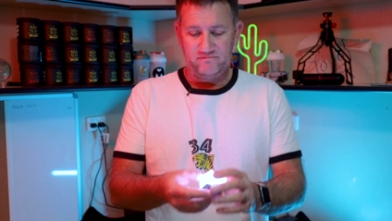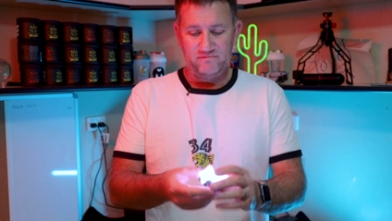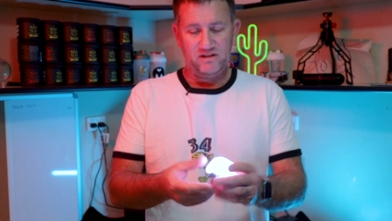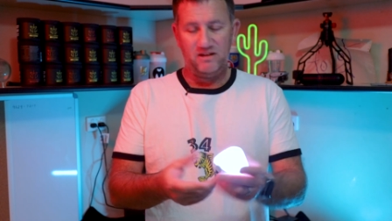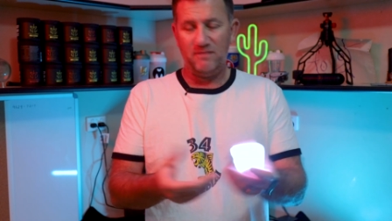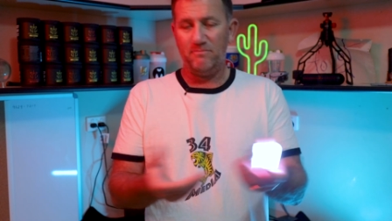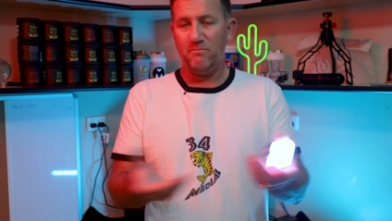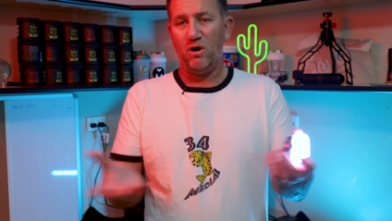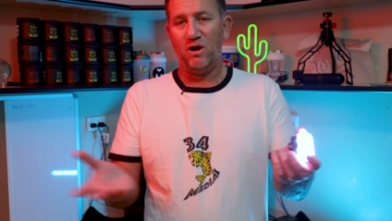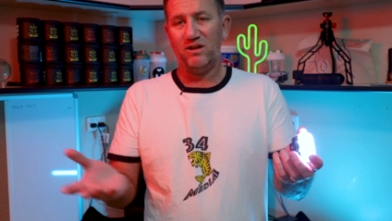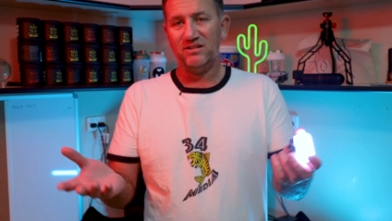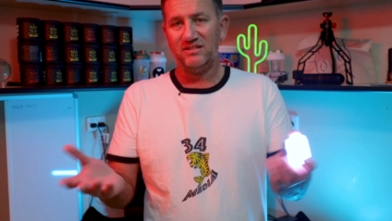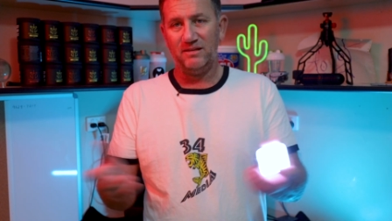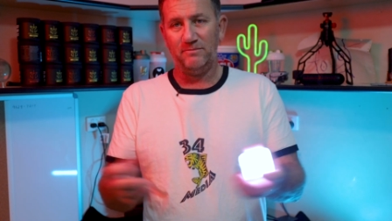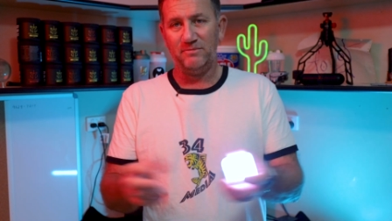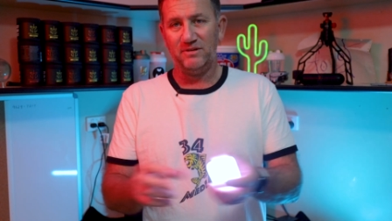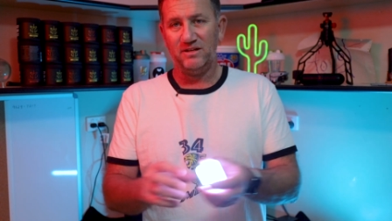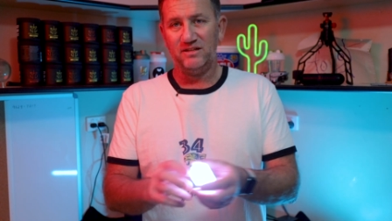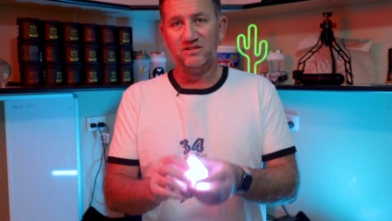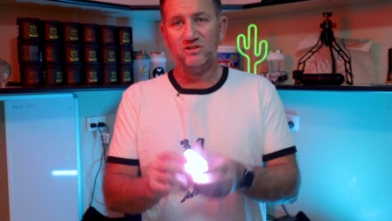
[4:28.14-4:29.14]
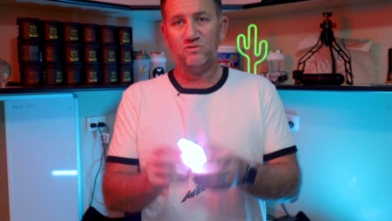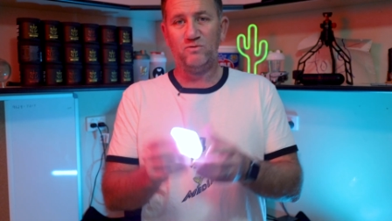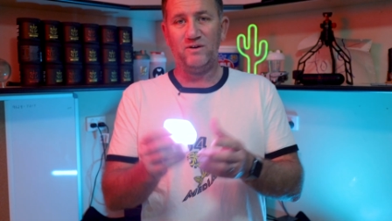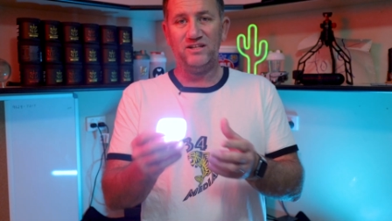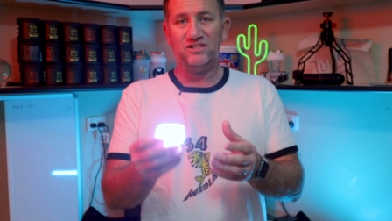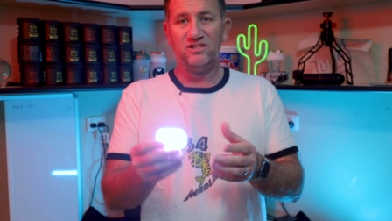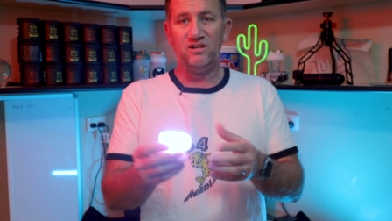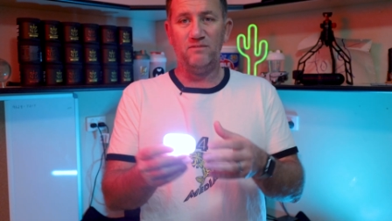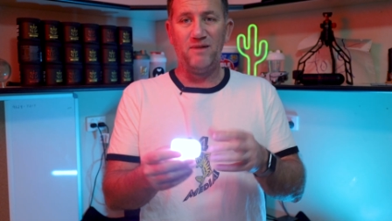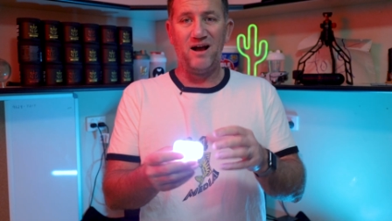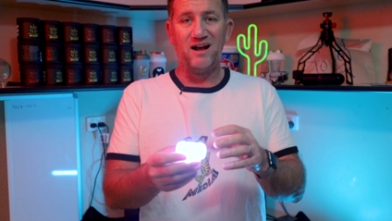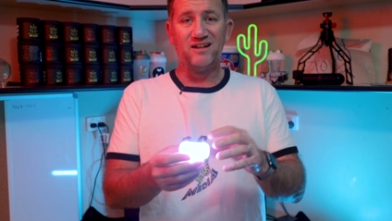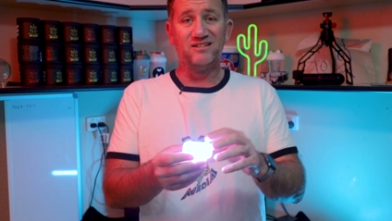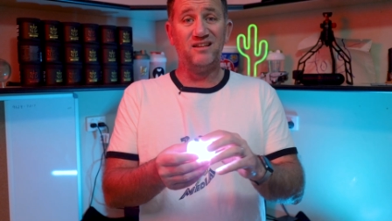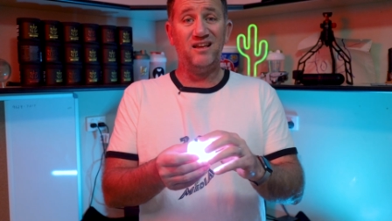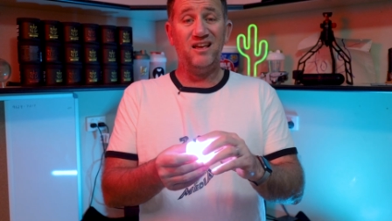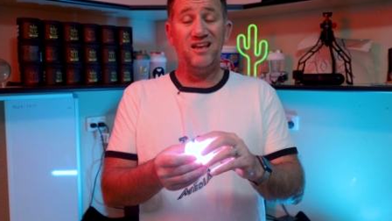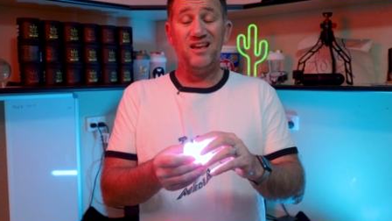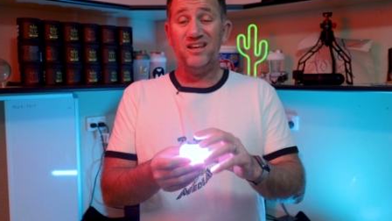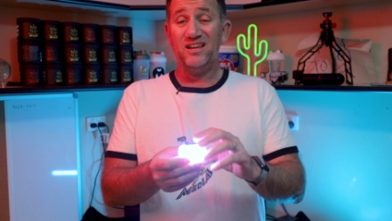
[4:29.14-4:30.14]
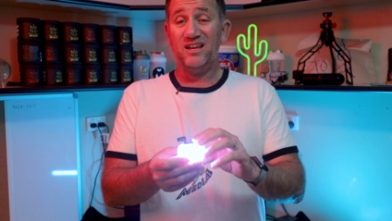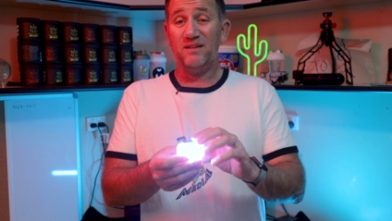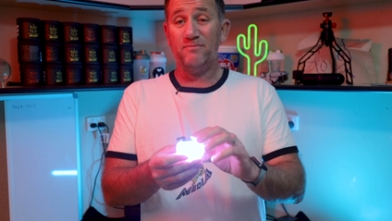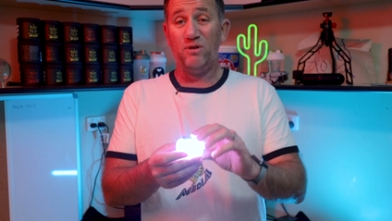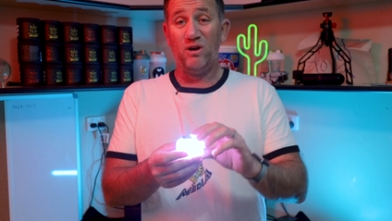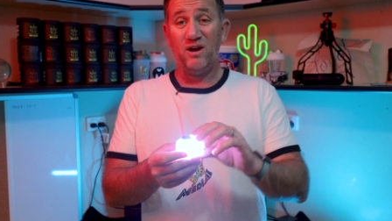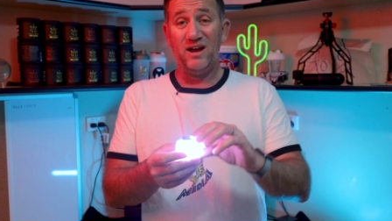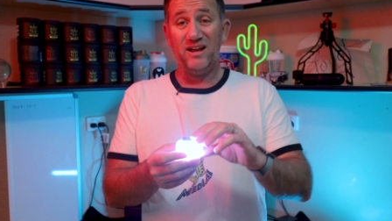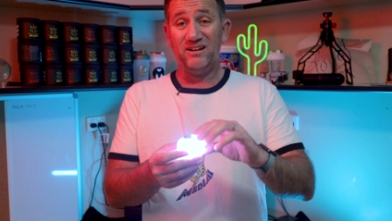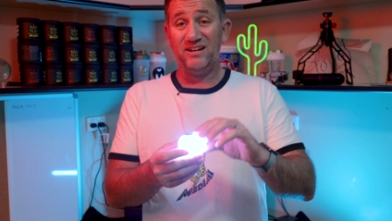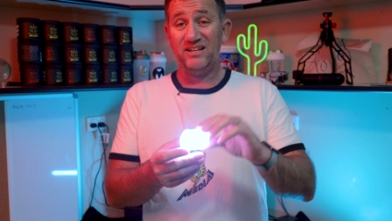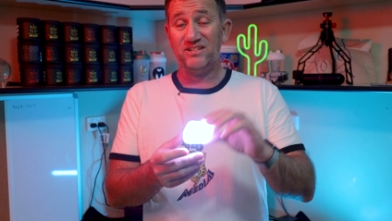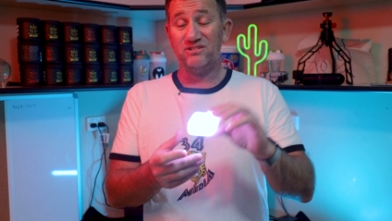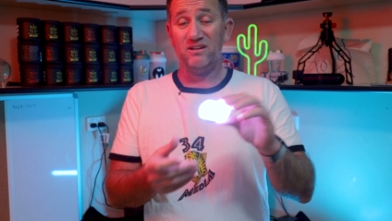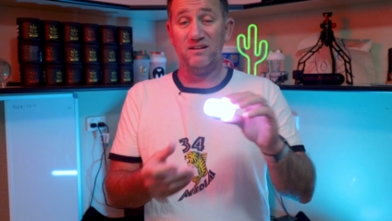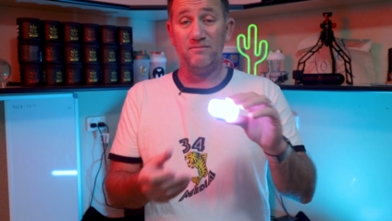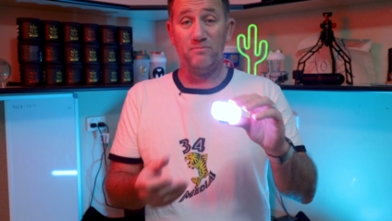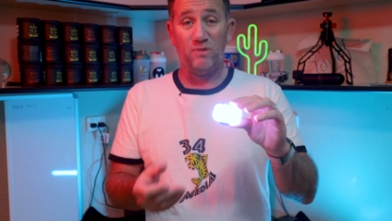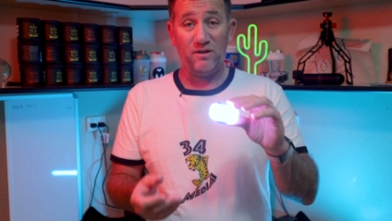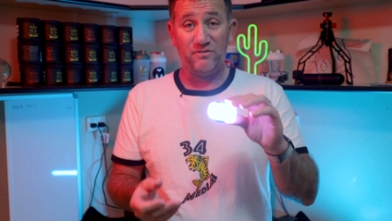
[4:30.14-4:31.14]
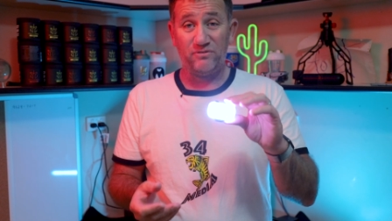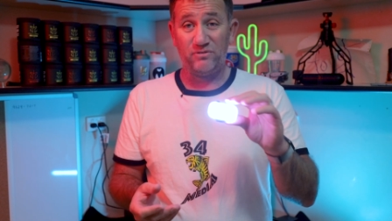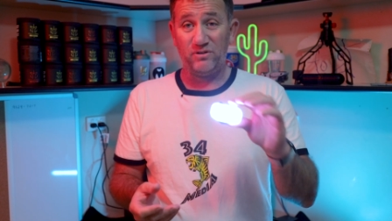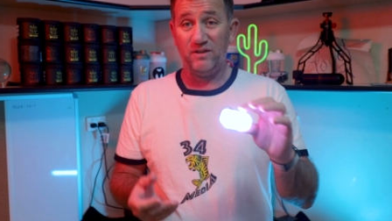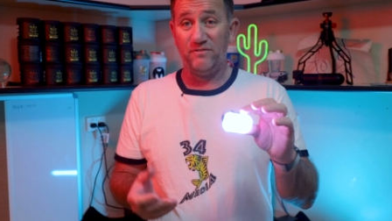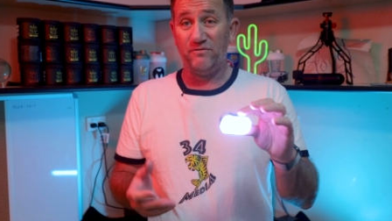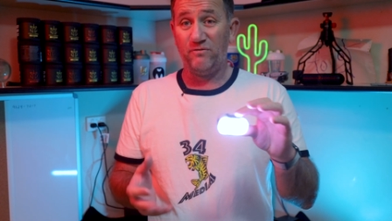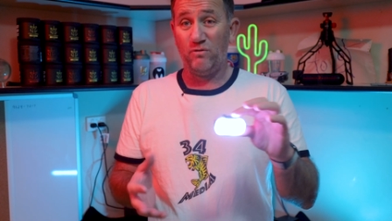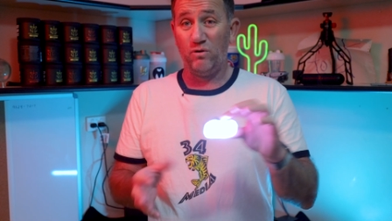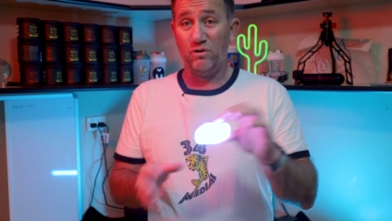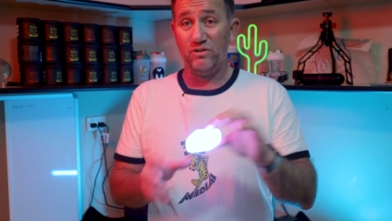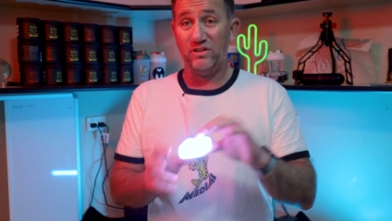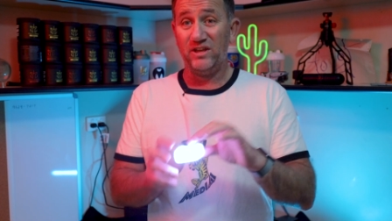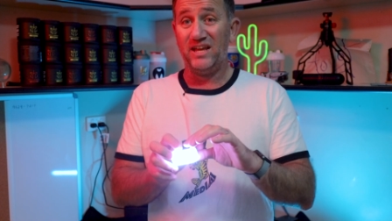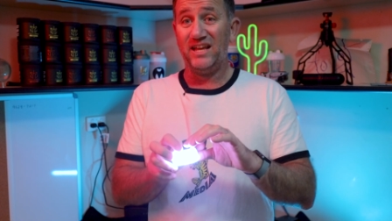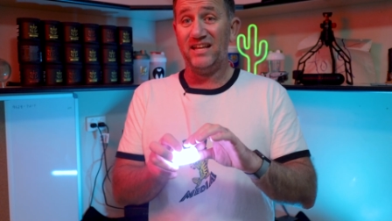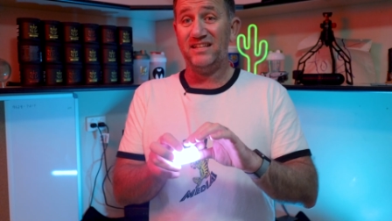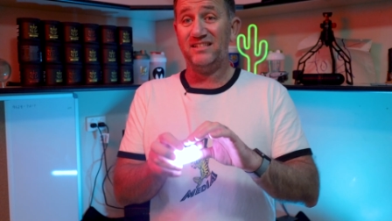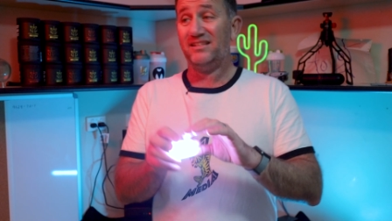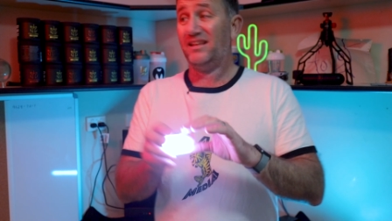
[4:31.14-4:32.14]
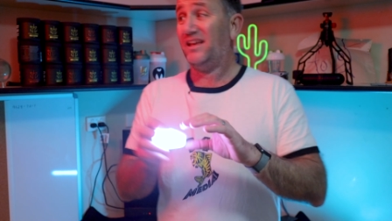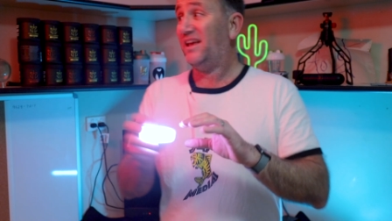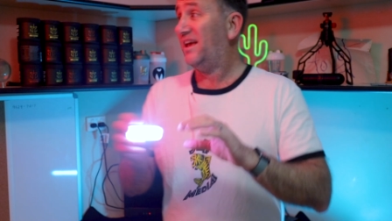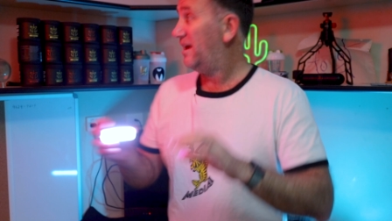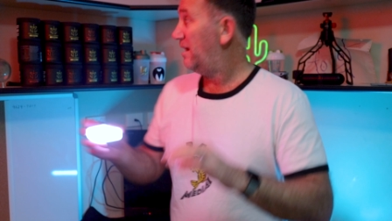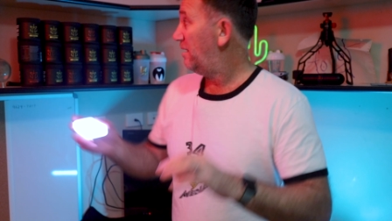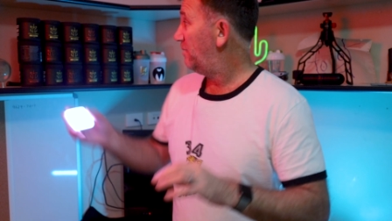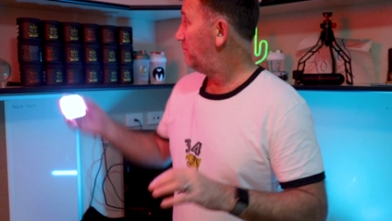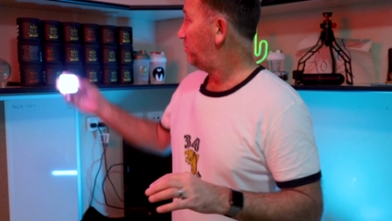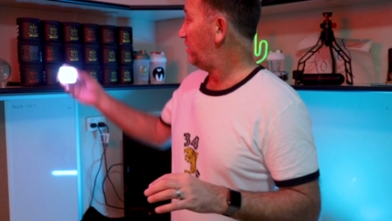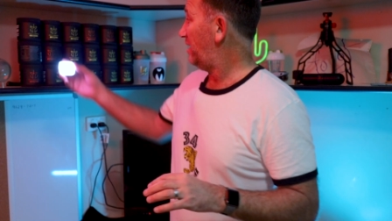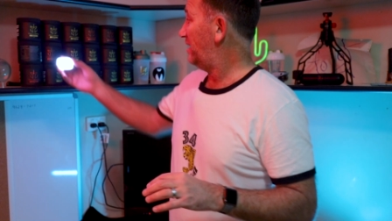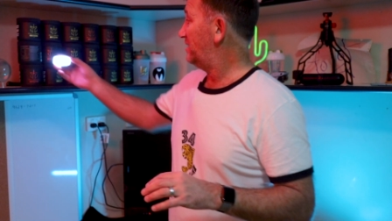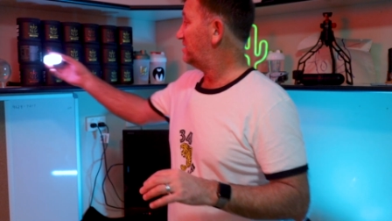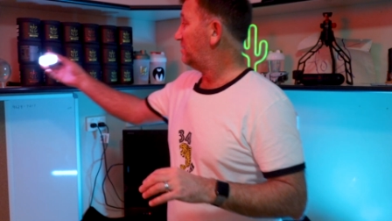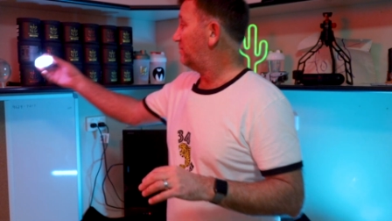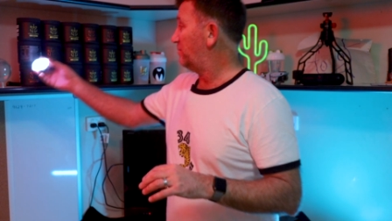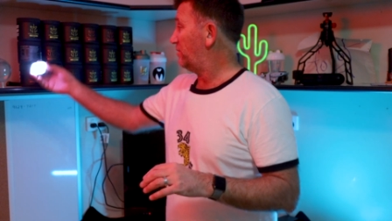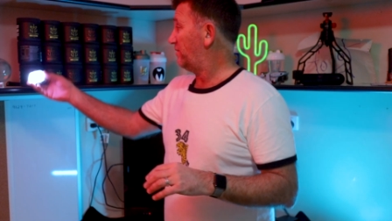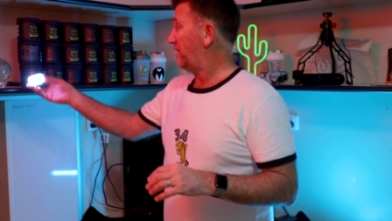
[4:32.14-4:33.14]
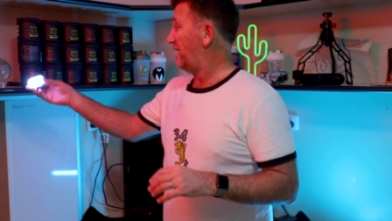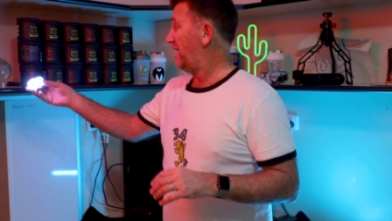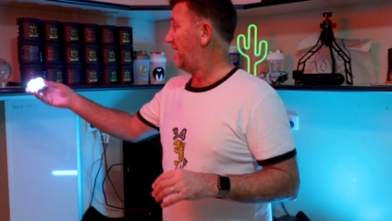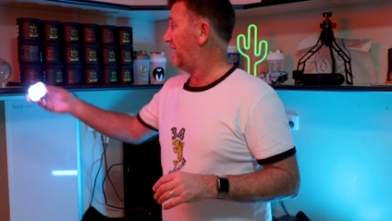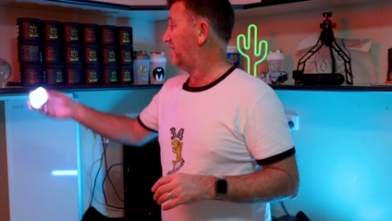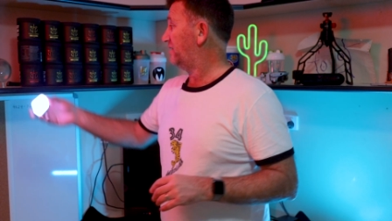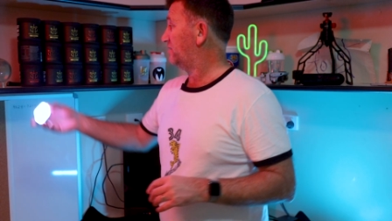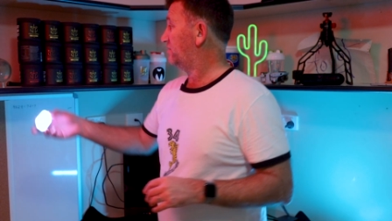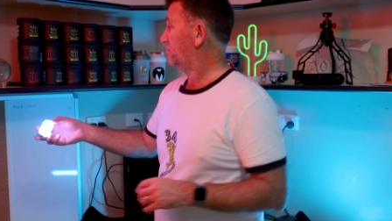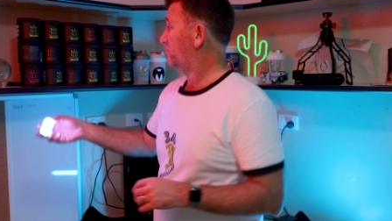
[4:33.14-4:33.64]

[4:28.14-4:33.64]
Your mind's limitless. 22 bucks. You literally buy 3 or 4 of these, place them around